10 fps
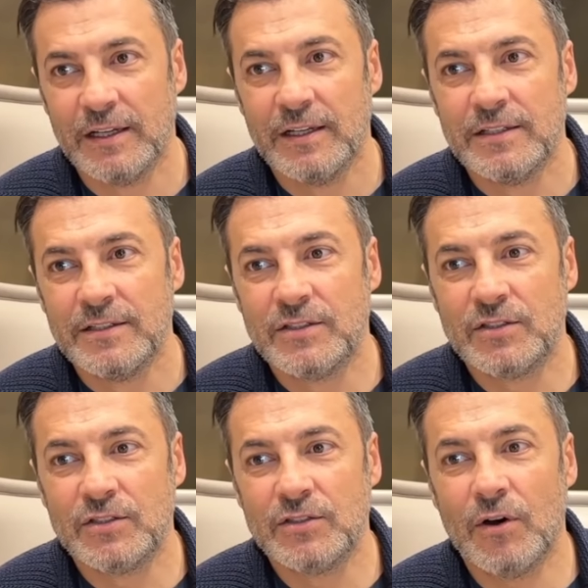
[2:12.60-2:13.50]

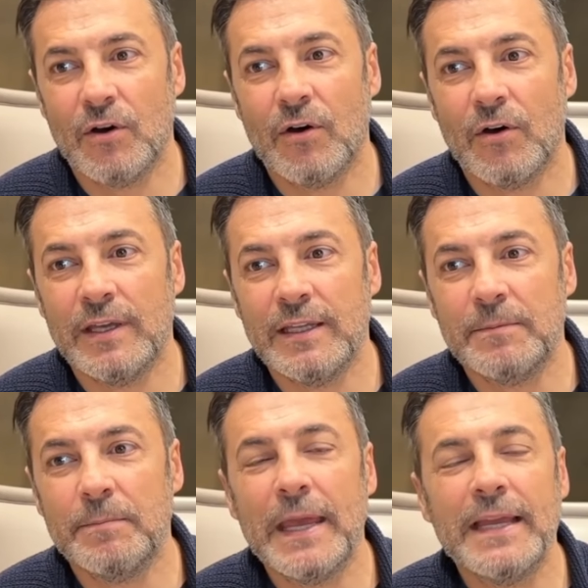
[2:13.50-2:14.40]
So it
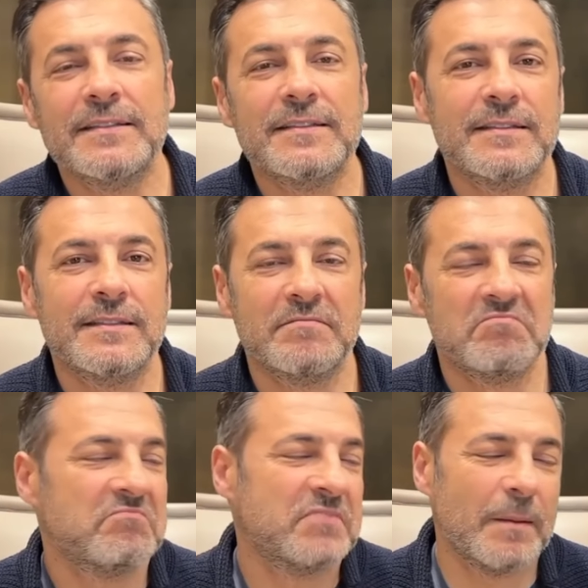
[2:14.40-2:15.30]
makes
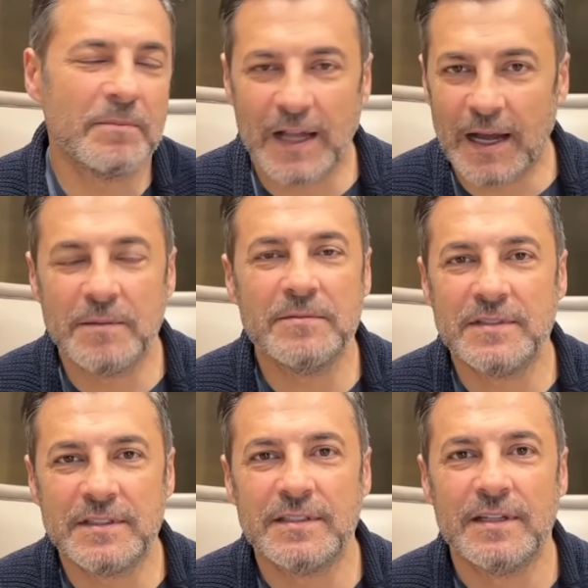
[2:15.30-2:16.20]

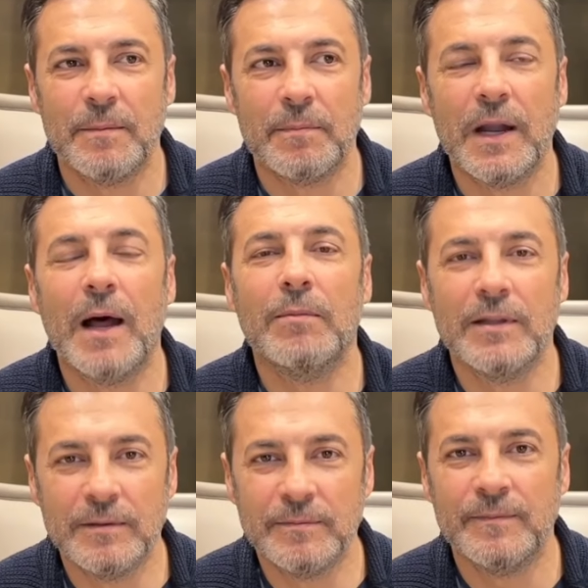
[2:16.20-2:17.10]
sometimes
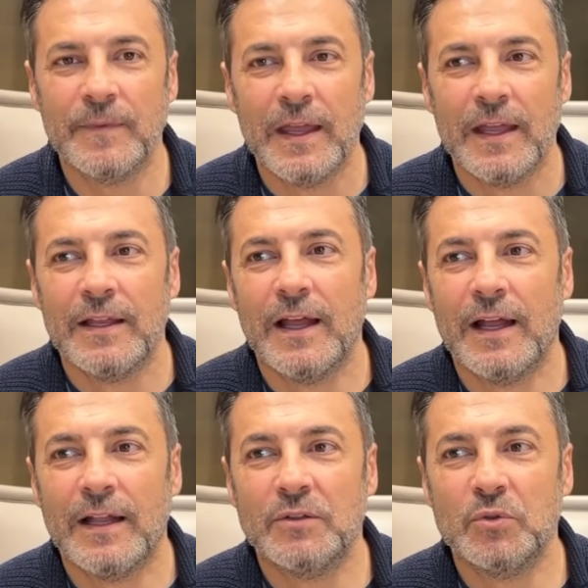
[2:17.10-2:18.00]
problem
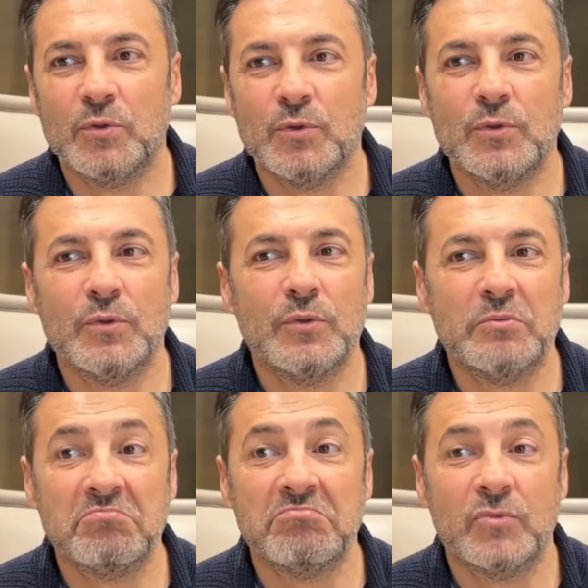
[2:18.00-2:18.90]
uh, to do
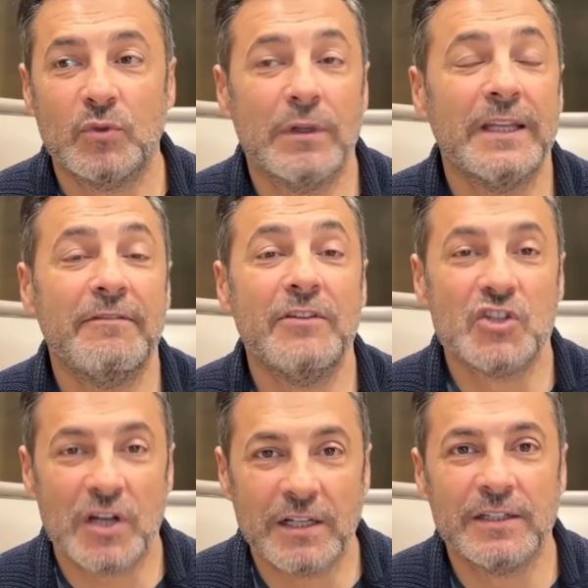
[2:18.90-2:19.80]
to leave
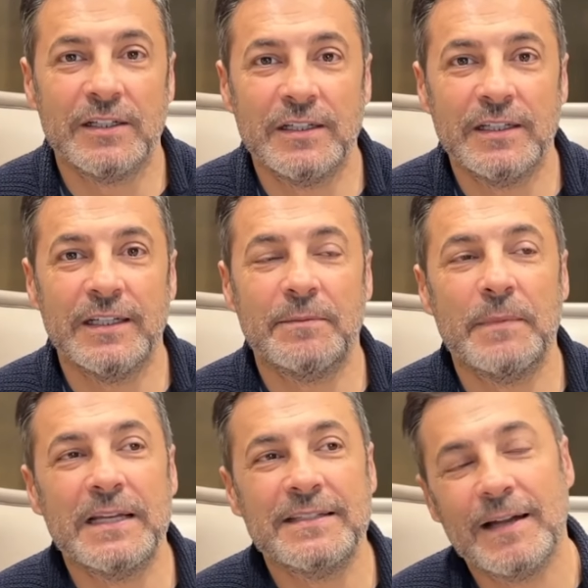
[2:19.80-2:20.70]
each other. It
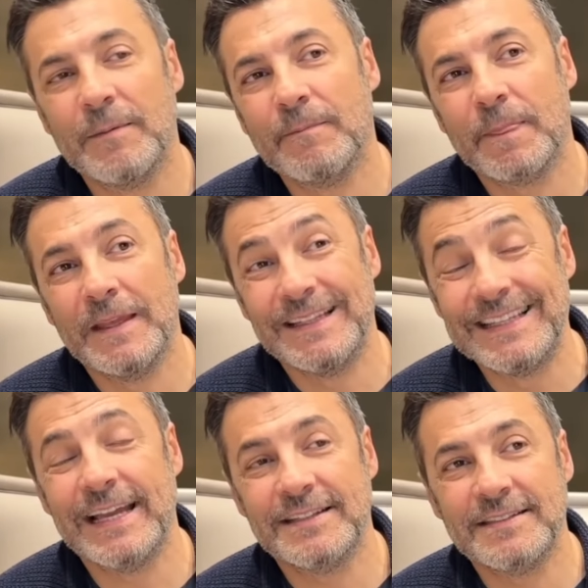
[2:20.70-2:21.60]
makes some it
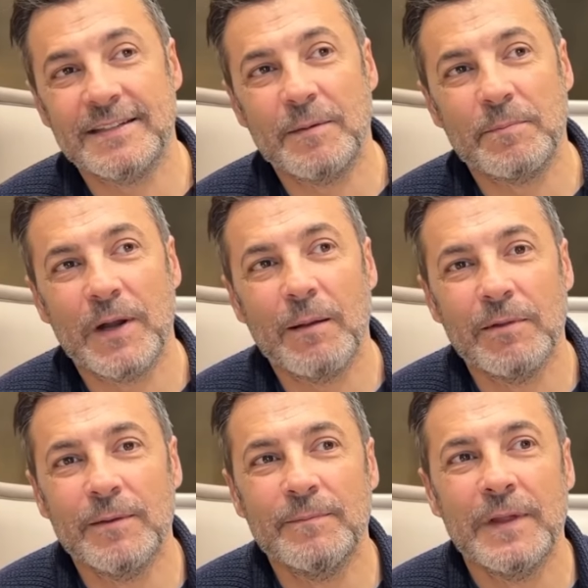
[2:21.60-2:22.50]
gets some
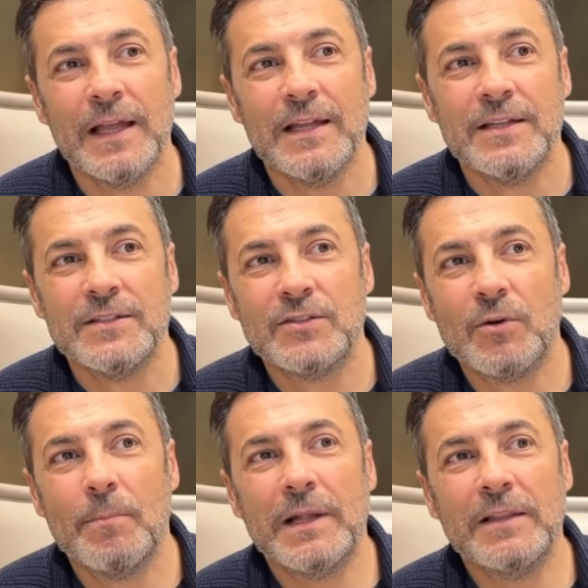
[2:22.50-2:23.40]
problem. So,
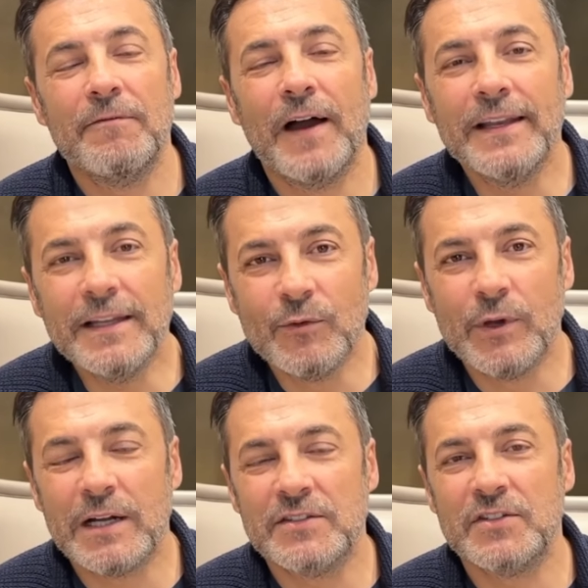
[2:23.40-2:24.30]
but the, finally, we
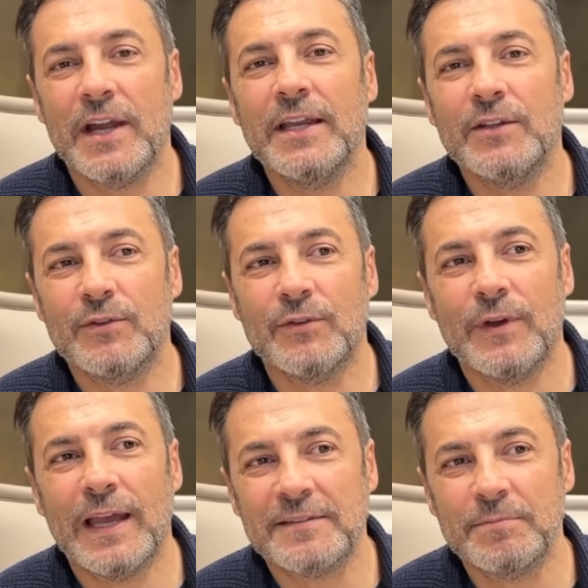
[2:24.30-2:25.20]
are trying to
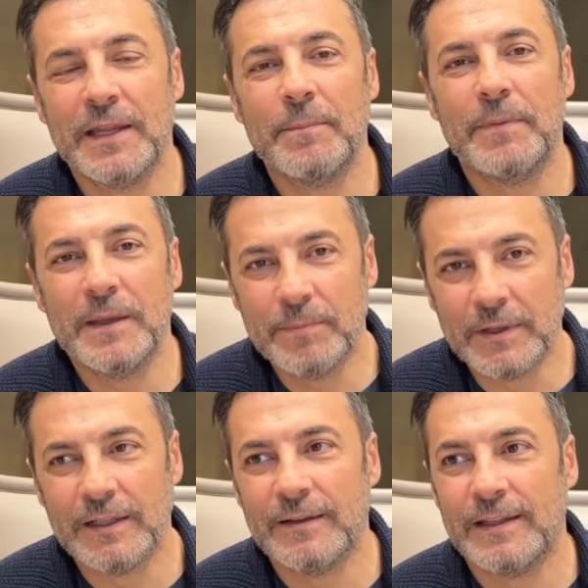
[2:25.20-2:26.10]
explain
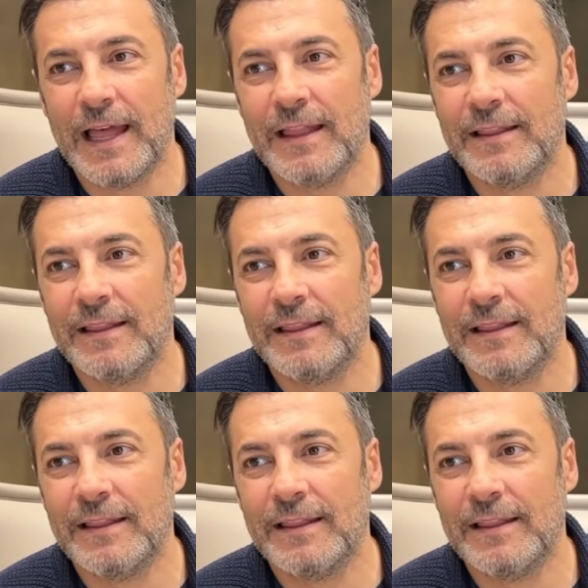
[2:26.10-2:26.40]
people that